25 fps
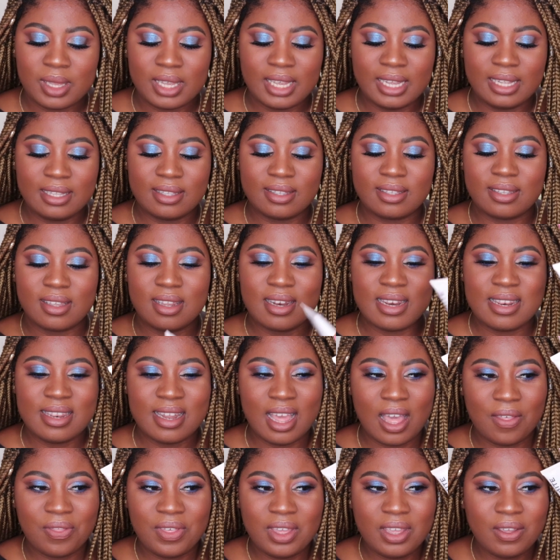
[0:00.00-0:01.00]
It's
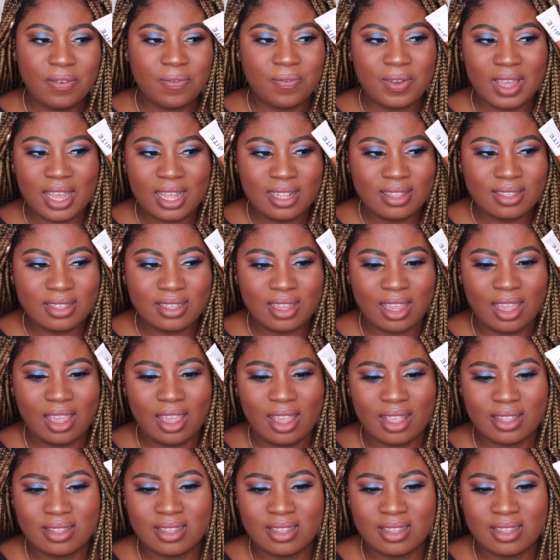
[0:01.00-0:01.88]
nothing fancy.